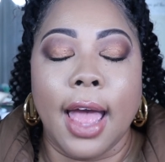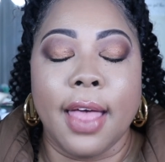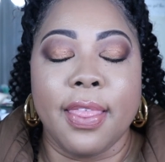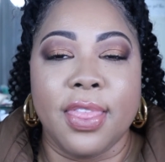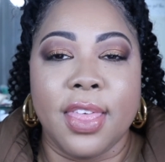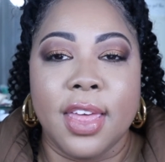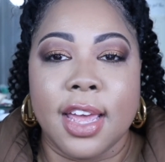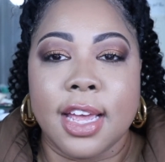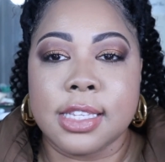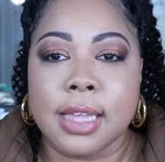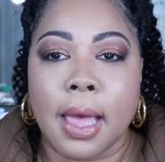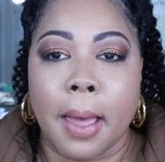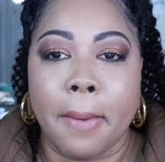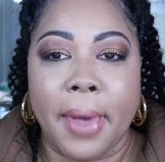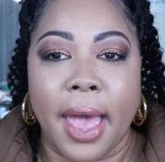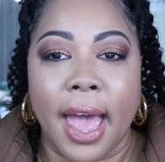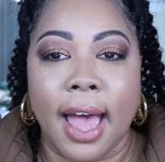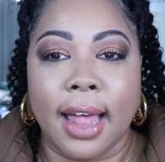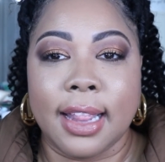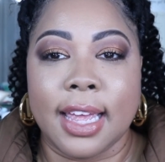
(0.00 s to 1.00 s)
This
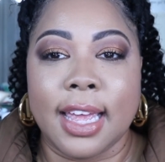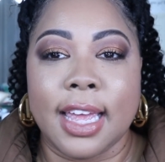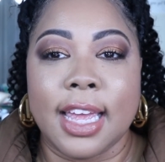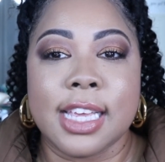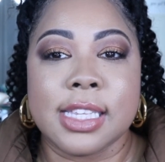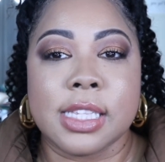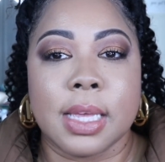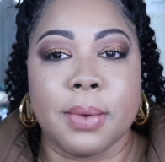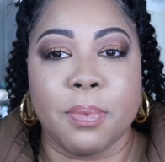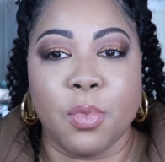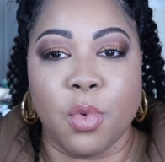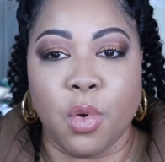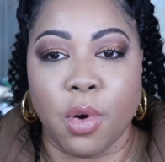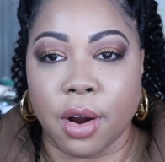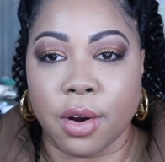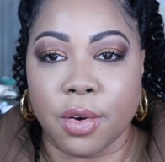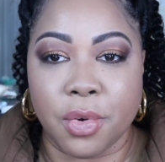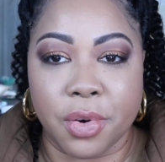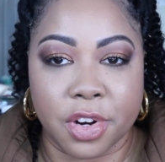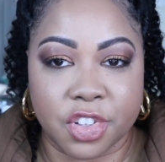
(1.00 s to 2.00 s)
palette is
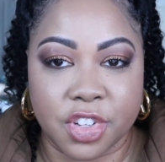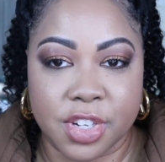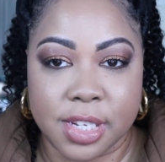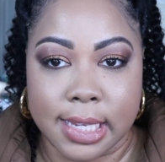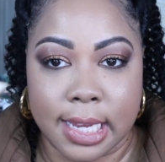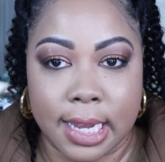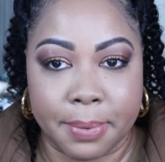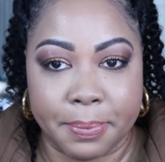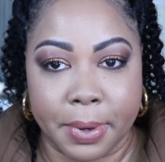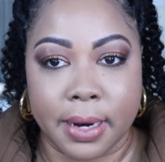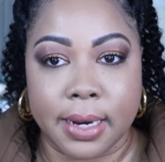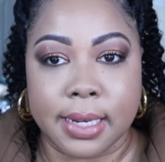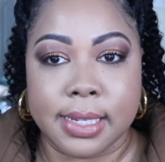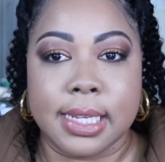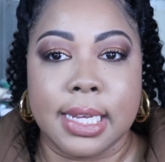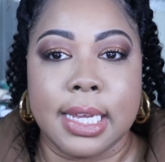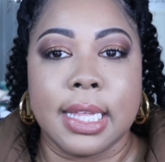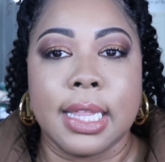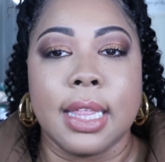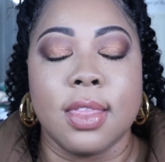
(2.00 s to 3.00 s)
more gorgeous in
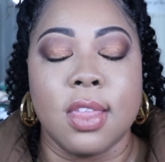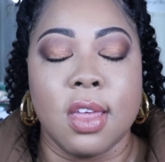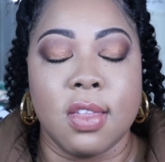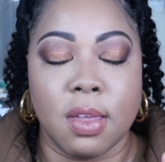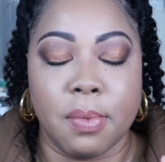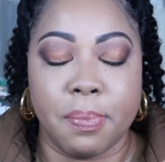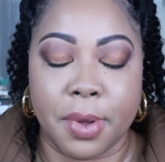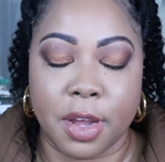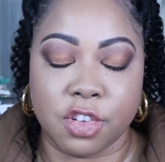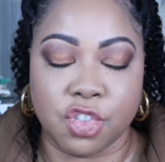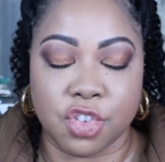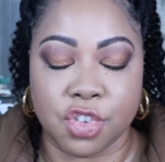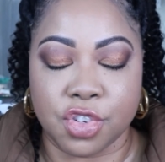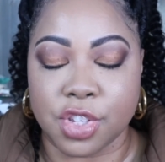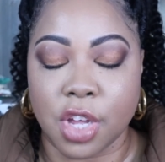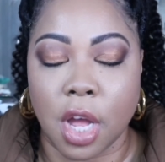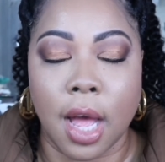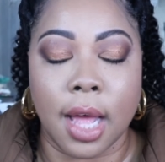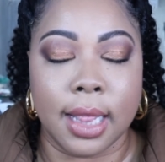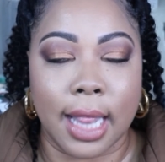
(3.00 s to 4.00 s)
person than the
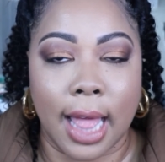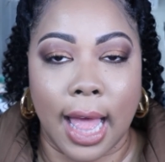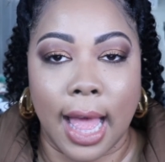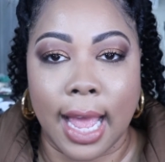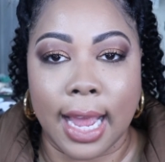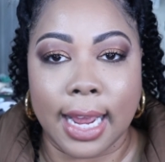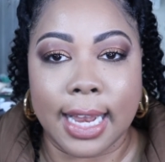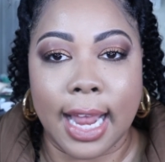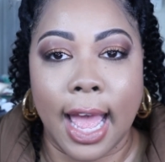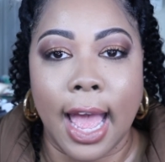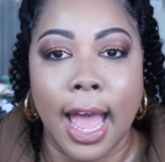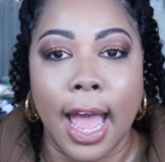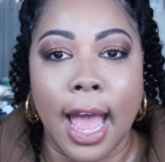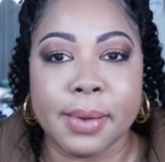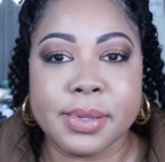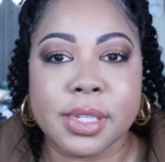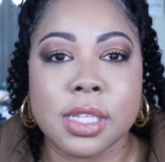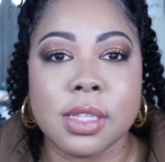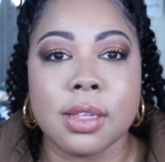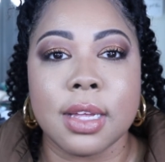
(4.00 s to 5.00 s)
pictures online. I
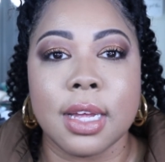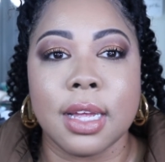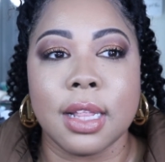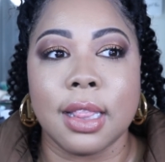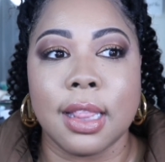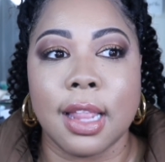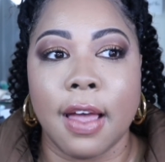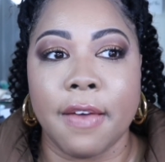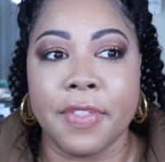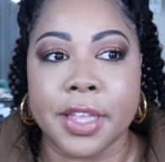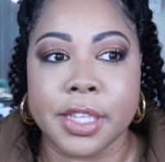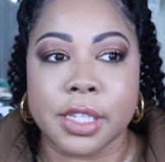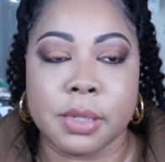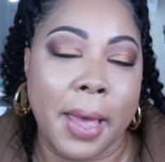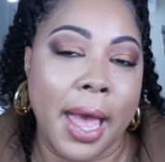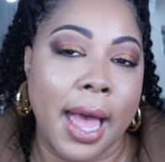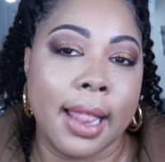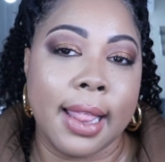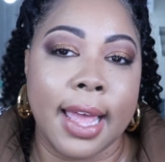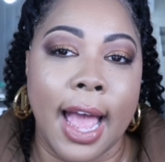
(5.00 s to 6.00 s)
absolutely love this
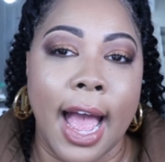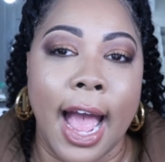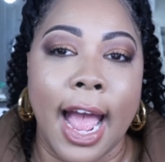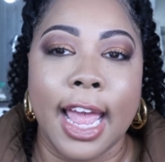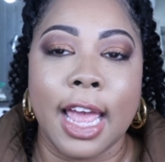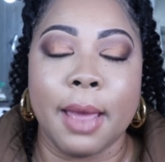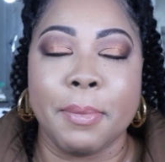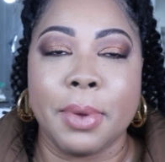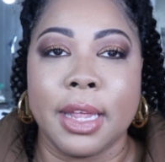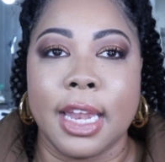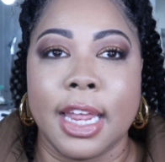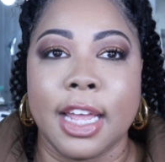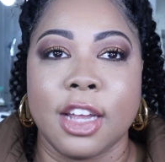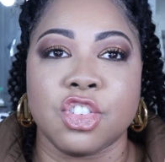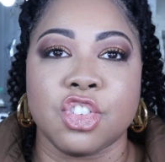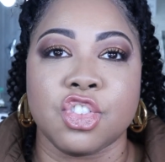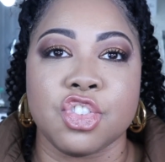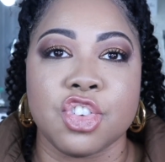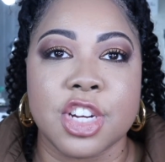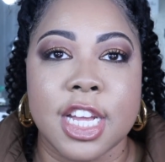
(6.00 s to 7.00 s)
palette. I am an
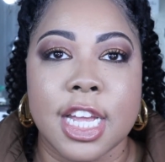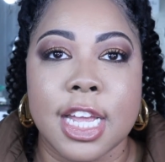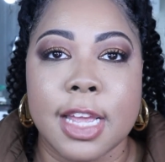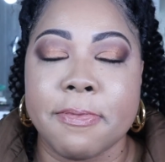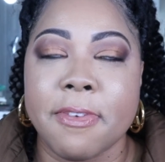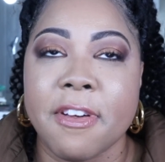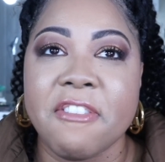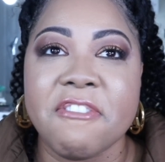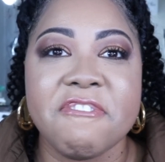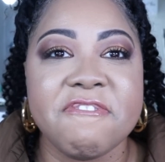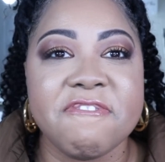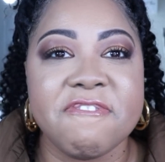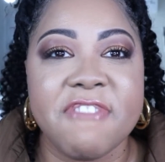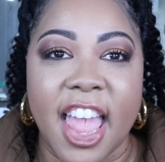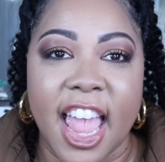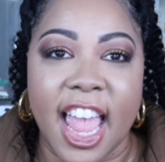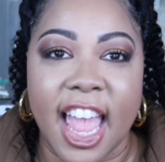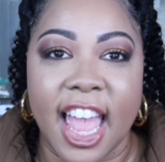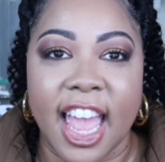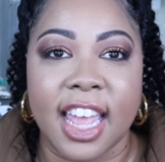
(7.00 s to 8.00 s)
extreme
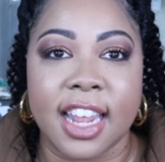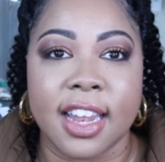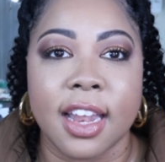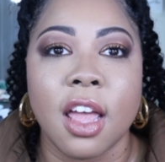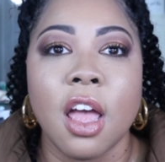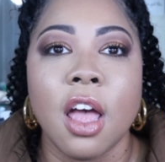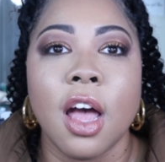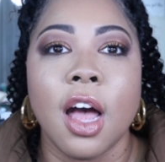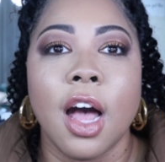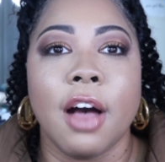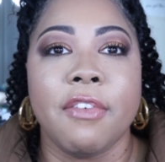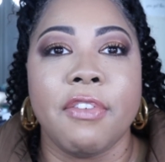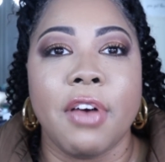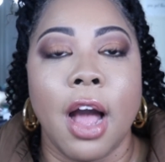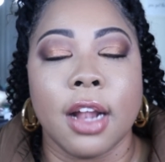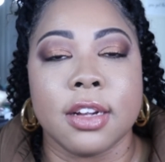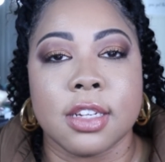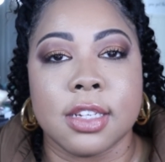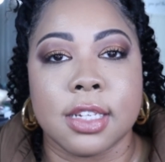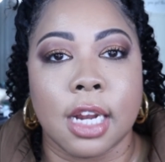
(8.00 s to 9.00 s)
fan of
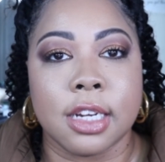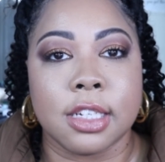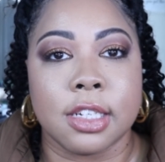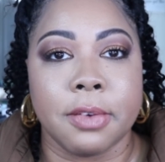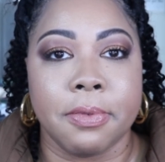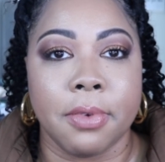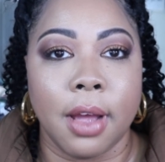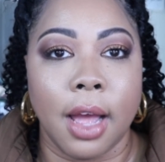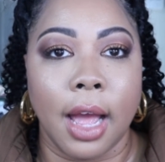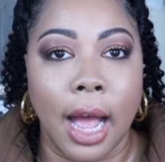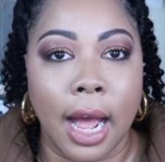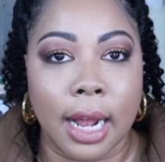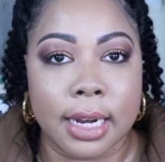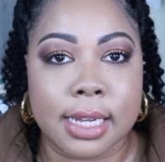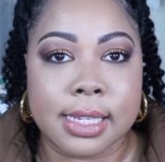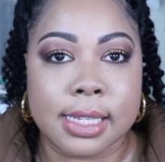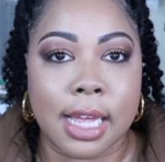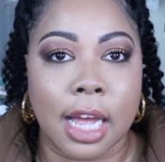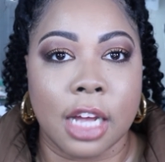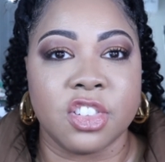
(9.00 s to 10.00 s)
Anastasia,
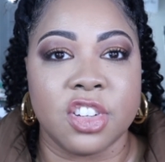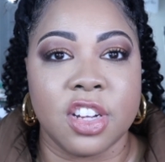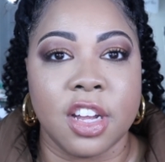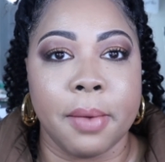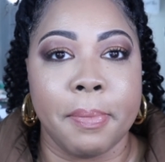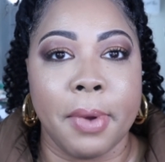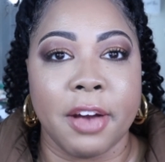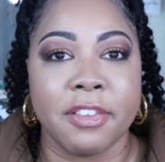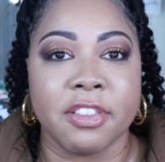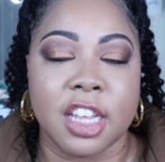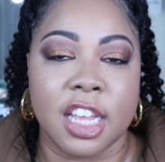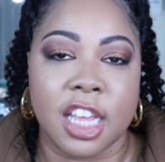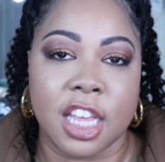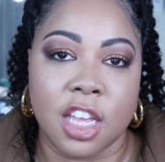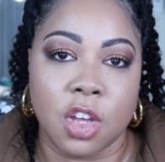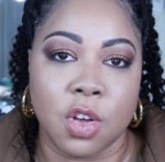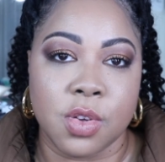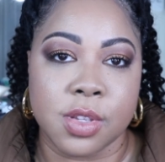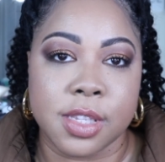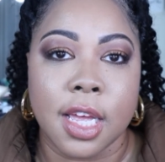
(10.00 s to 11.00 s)
Anastasia Beverly
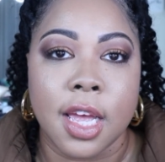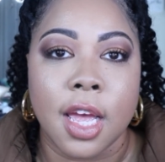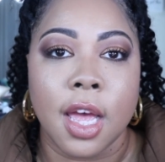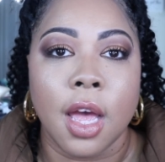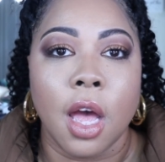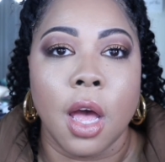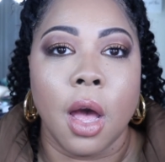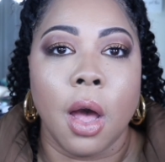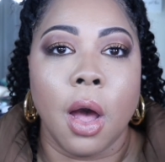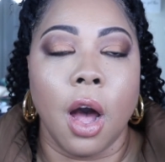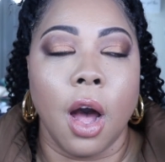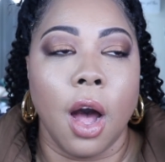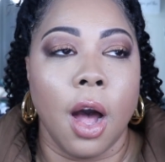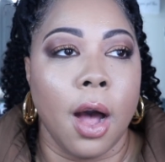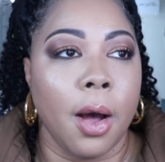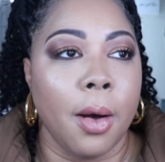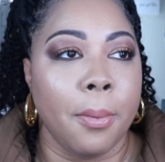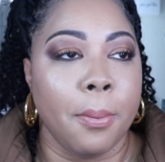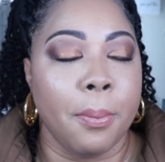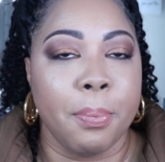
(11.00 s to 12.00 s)
Hills
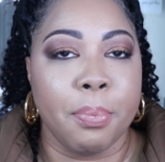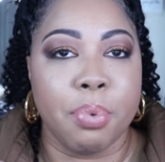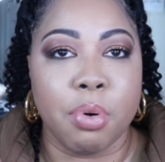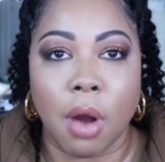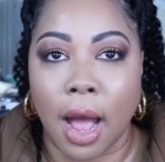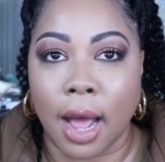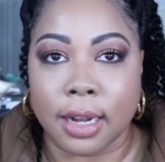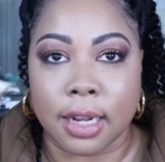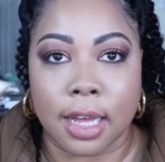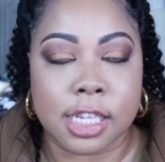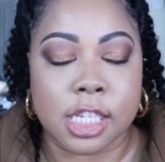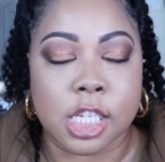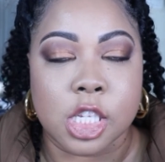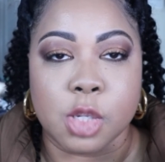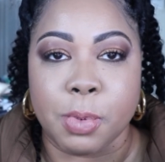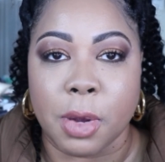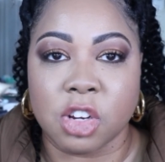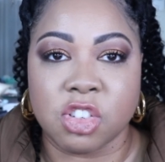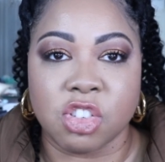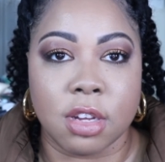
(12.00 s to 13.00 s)
um, products,
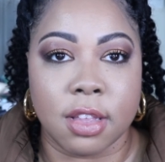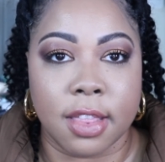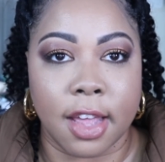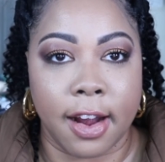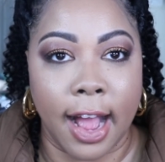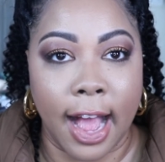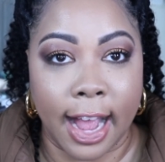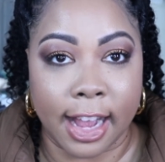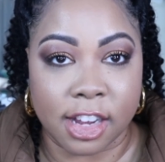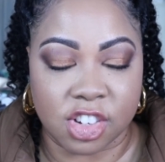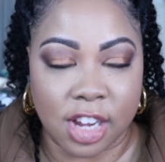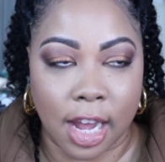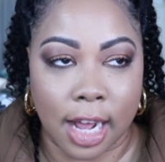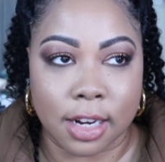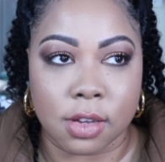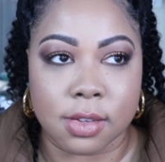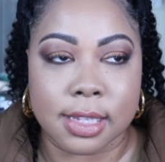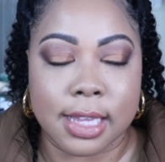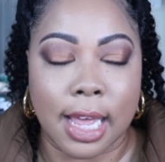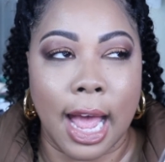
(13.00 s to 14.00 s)
especially their
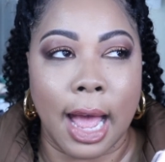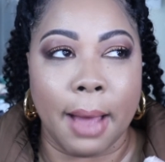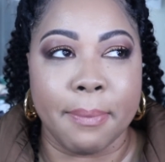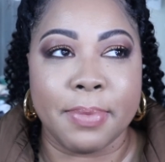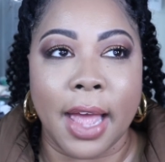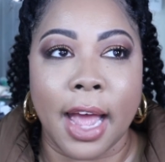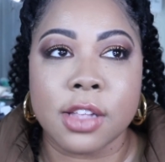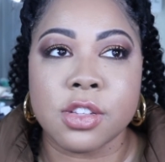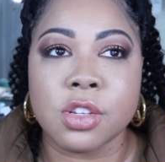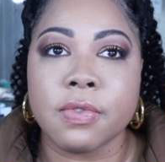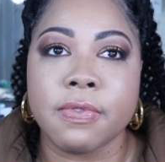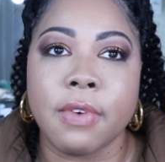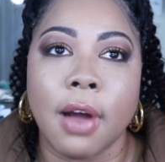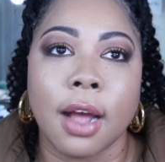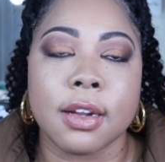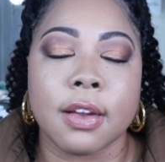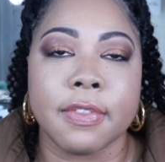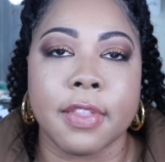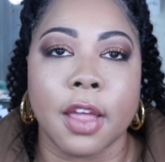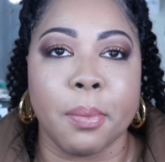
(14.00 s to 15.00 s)
eyeshadows. I'm not too
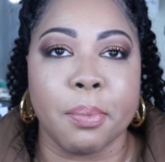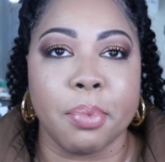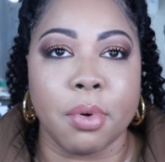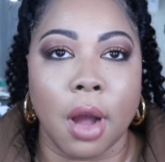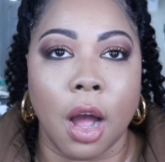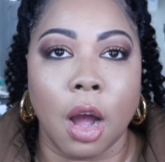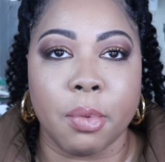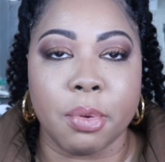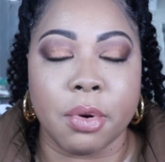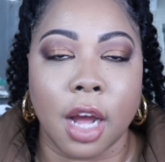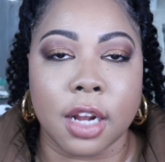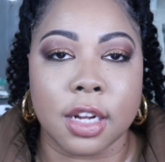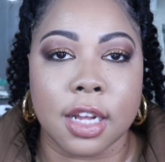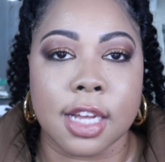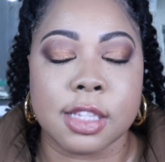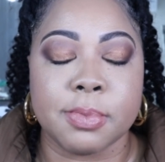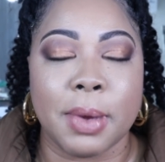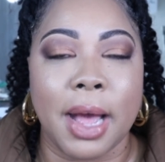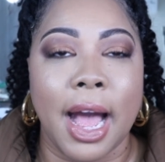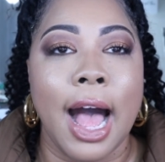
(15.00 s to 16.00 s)
fond of their brow
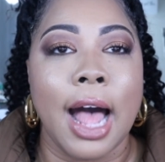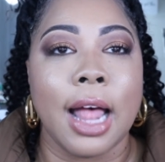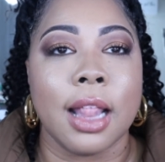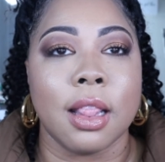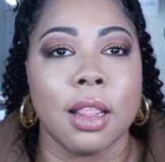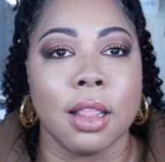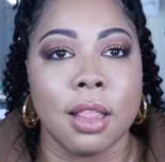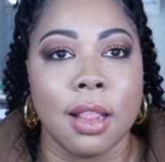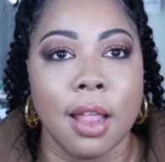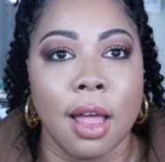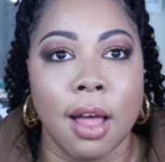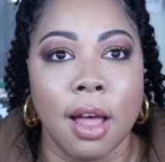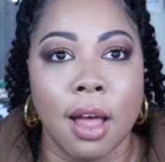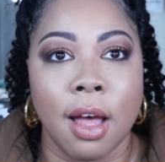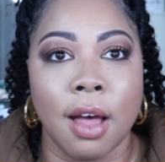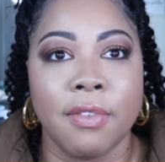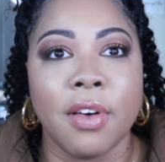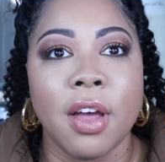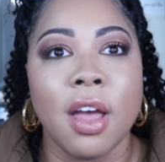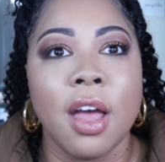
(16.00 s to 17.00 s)
products, but I
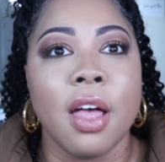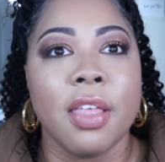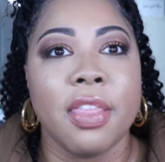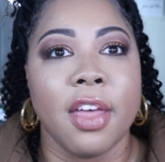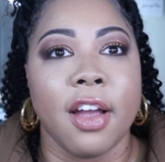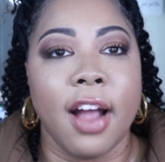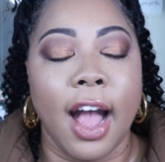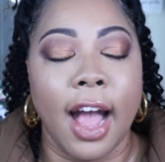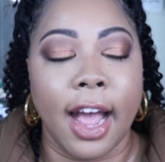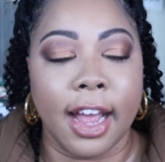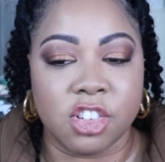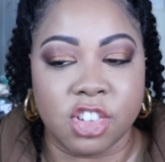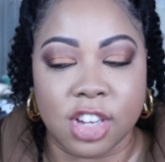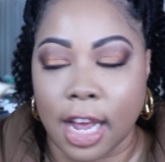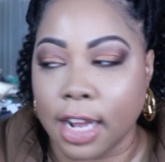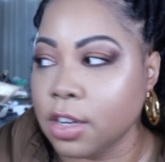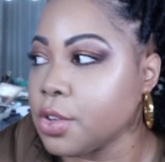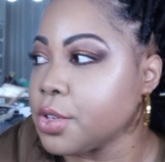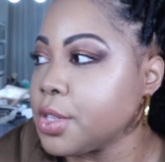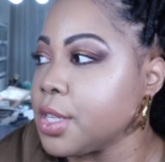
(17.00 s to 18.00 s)
love their
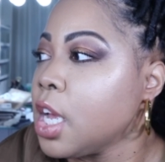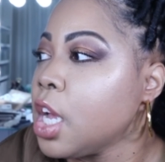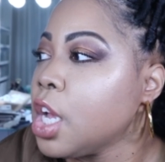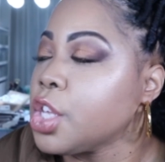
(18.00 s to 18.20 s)
eyeshadows.